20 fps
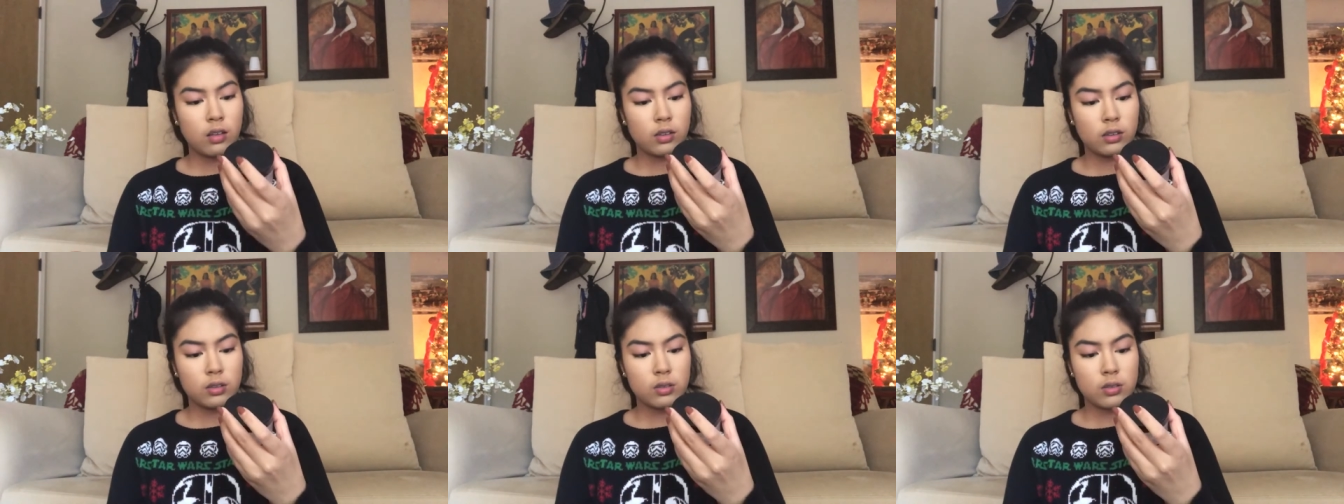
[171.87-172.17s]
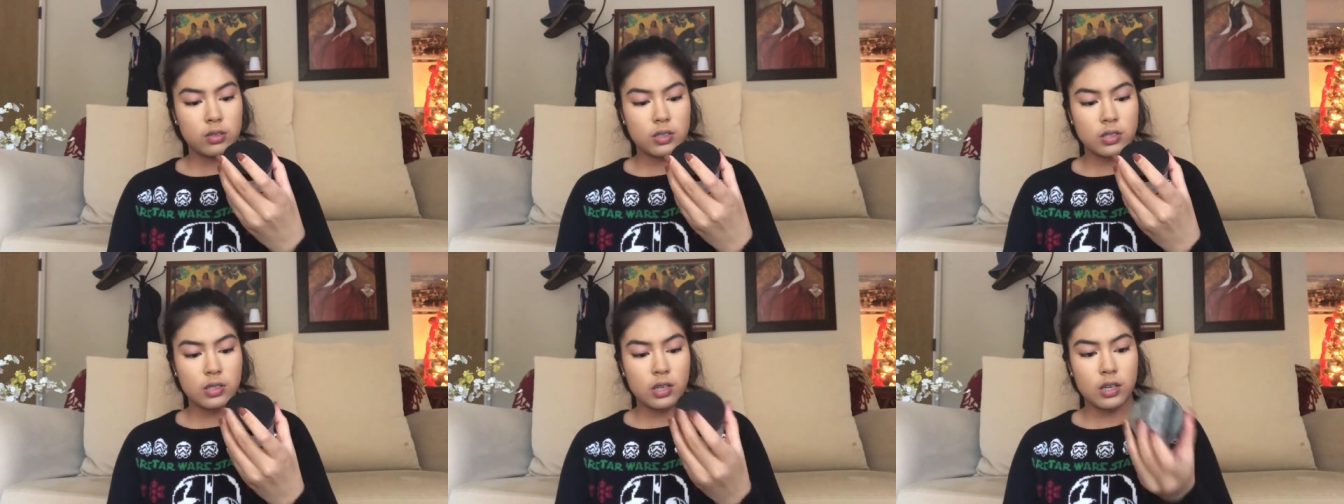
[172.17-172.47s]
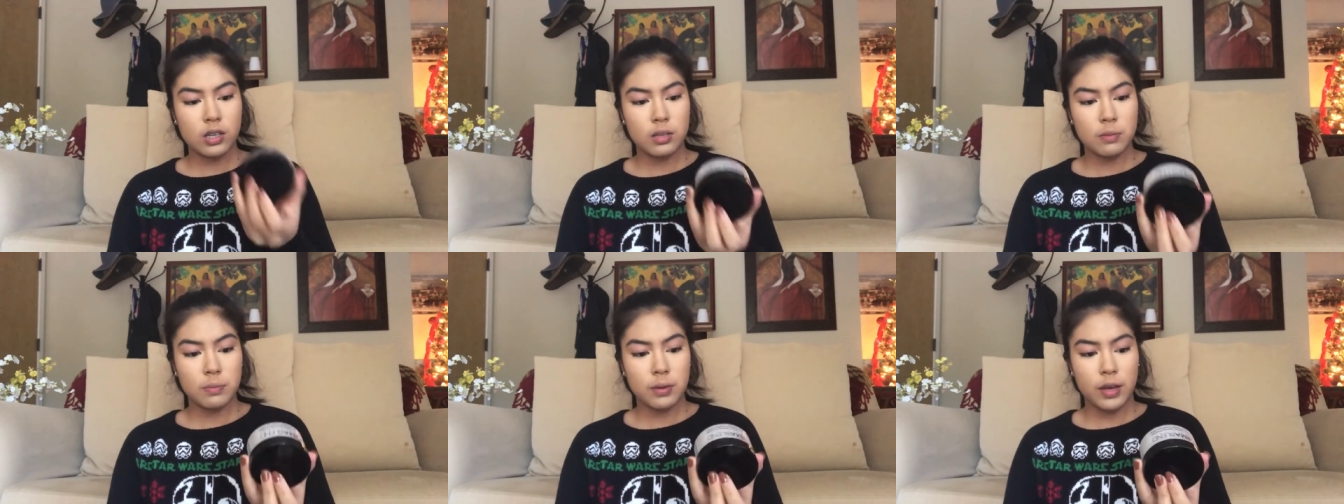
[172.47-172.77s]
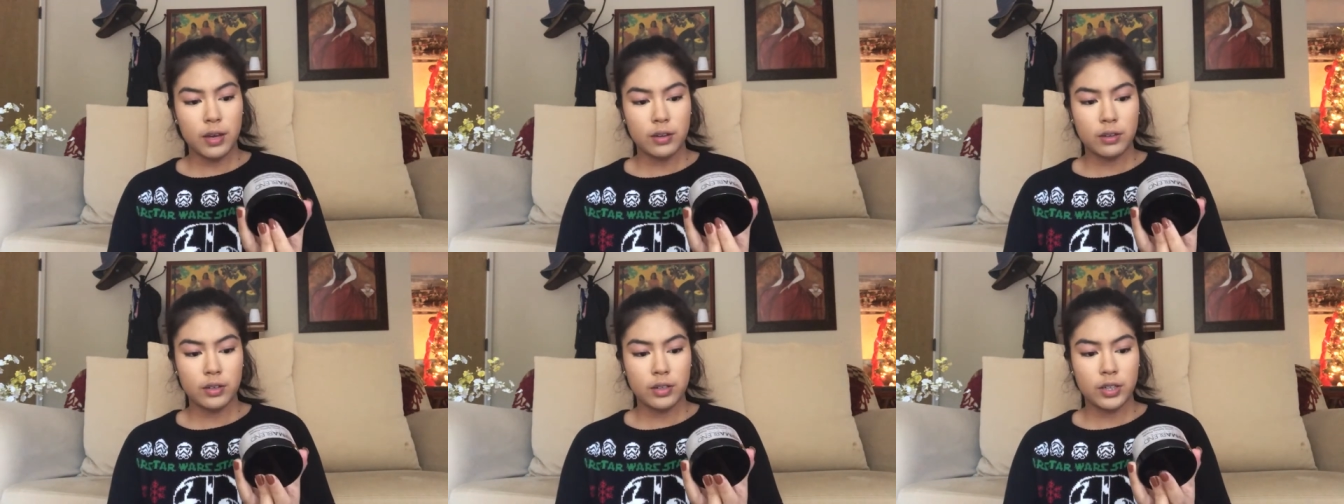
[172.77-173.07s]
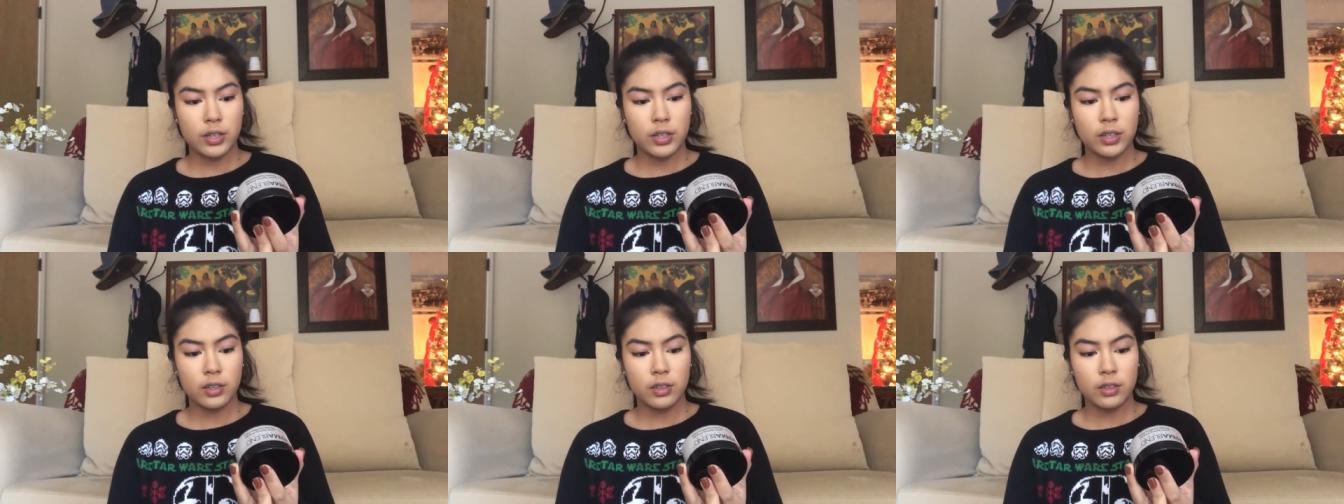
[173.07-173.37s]
Loose Setting
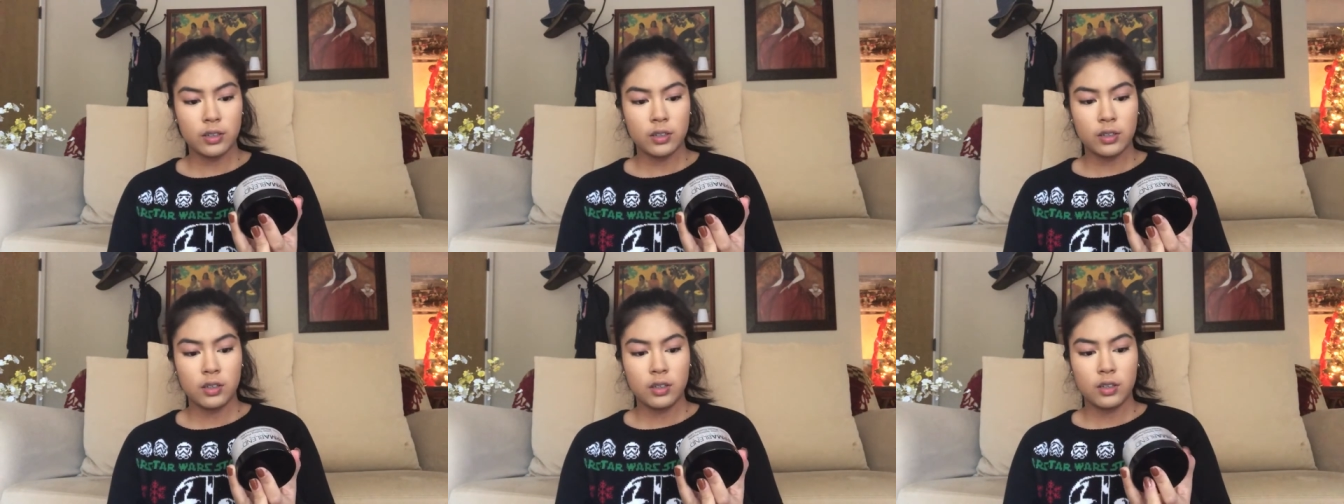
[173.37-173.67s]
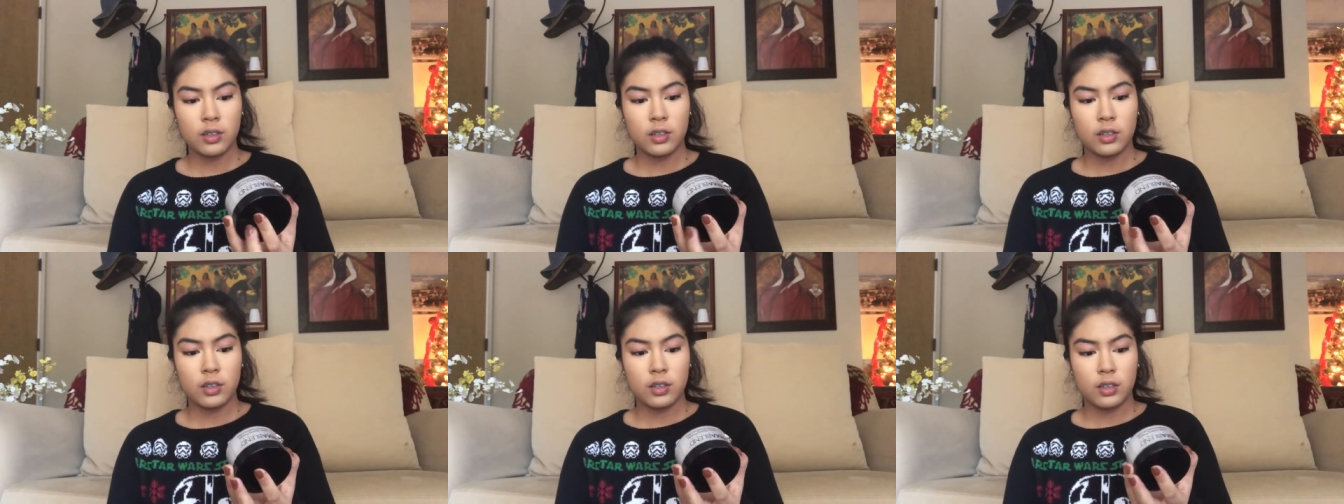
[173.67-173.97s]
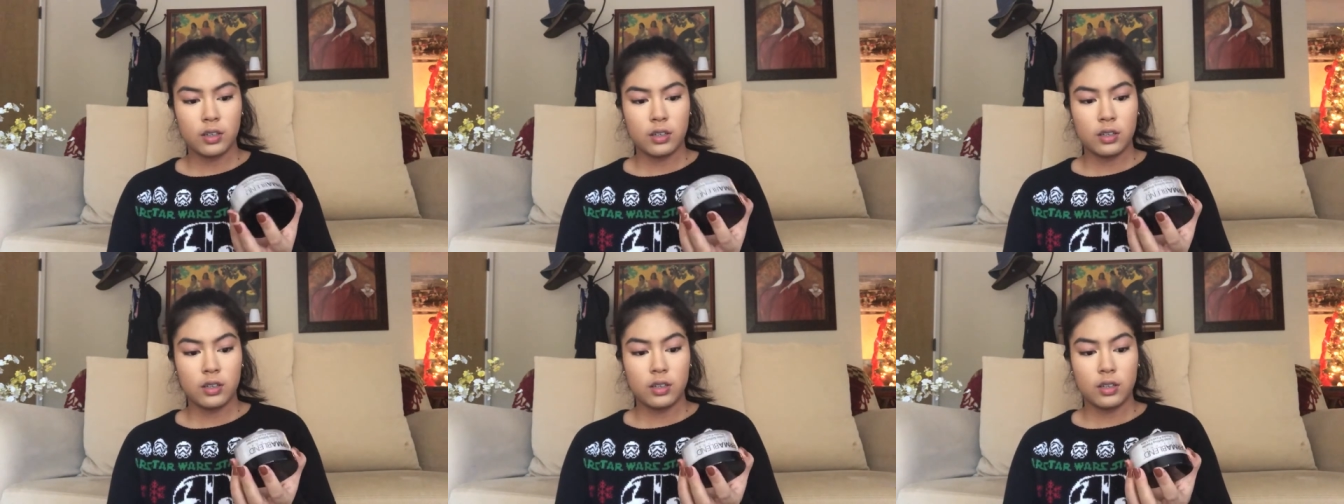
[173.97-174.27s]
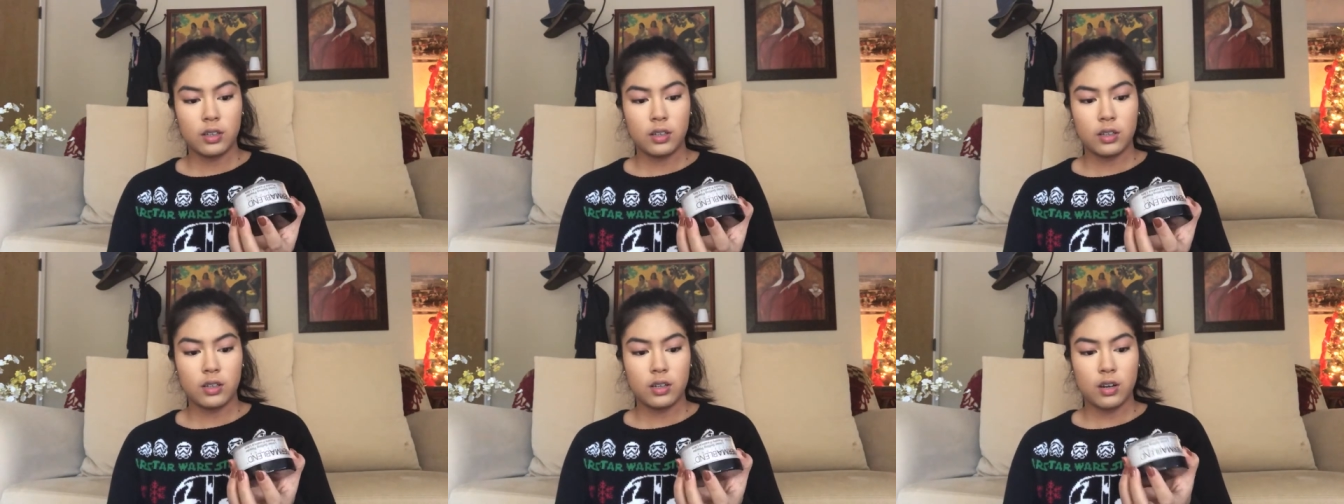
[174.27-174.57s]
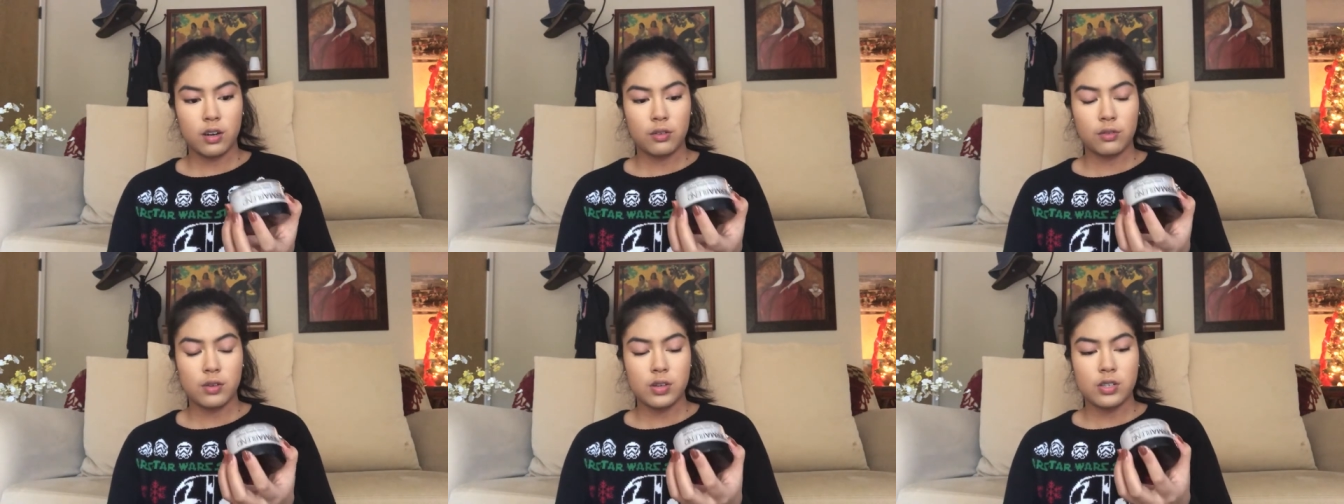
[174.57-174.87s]
Powder in
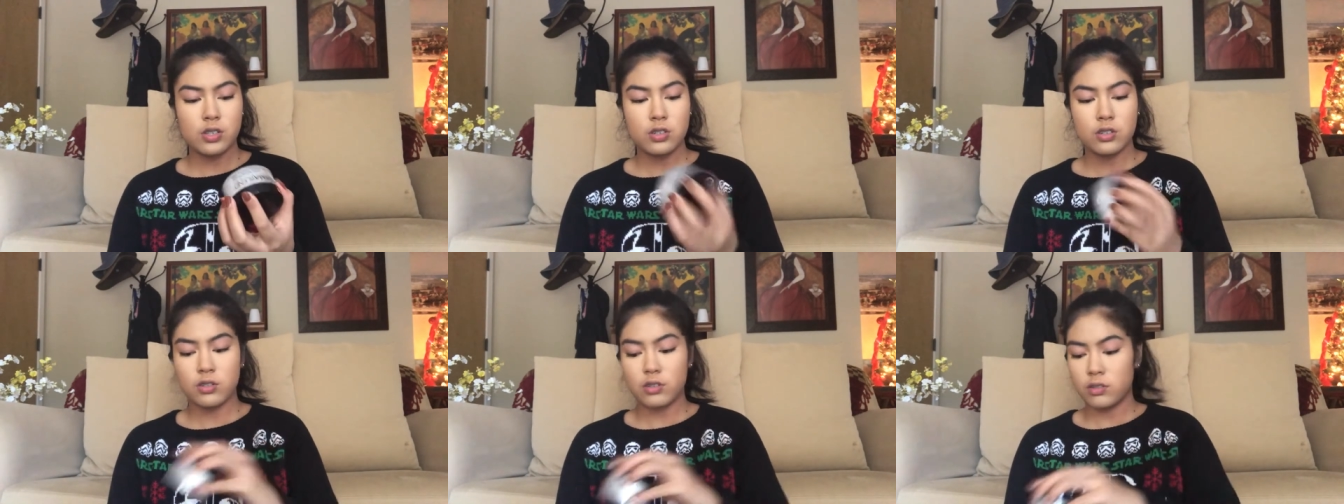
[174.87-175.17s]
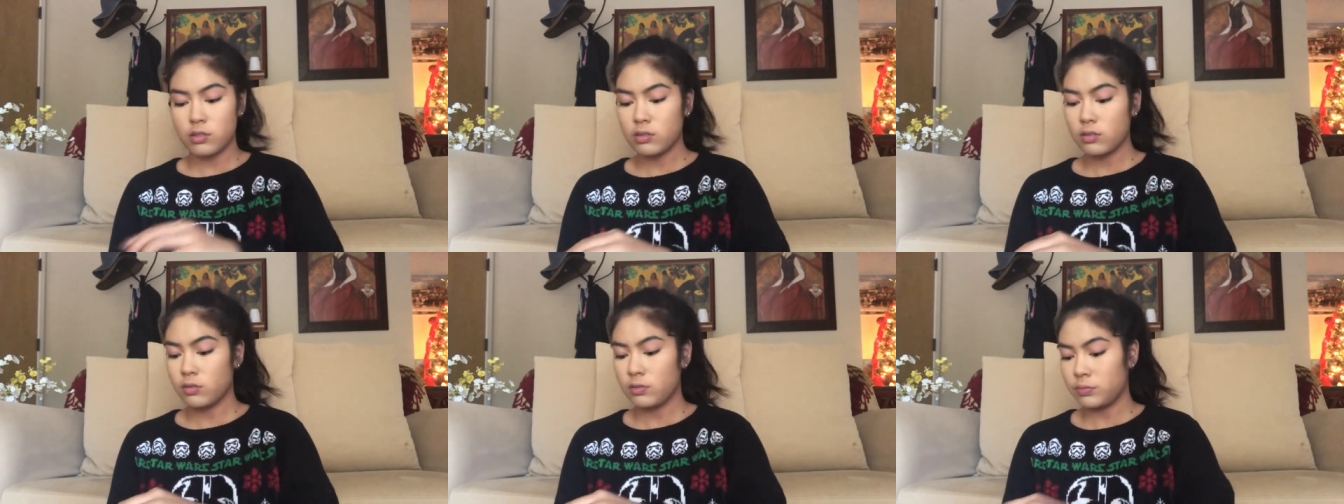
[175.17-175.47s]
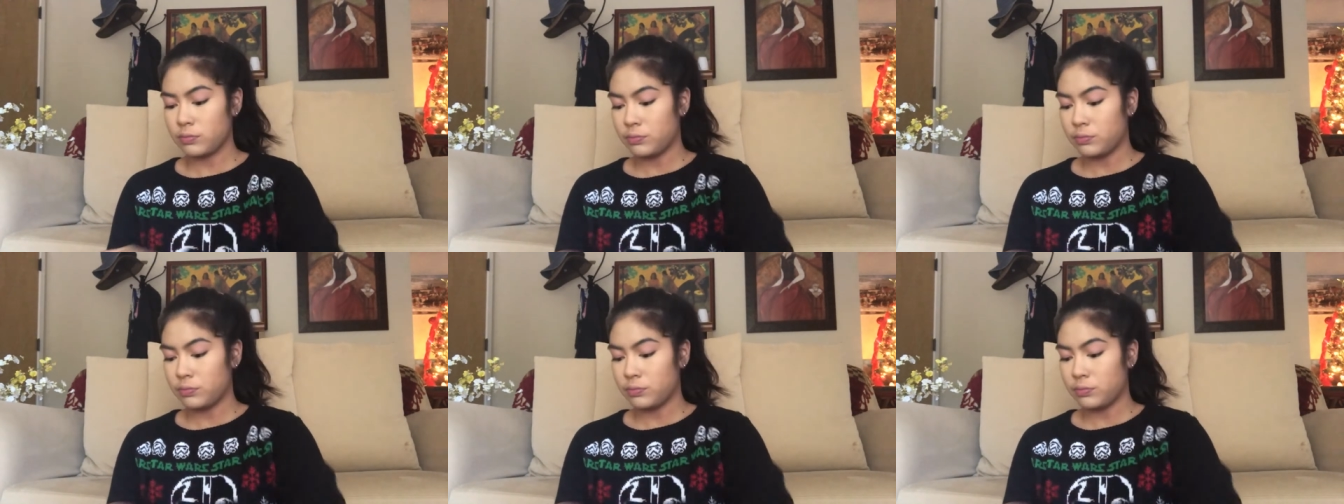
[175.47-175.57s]
Original.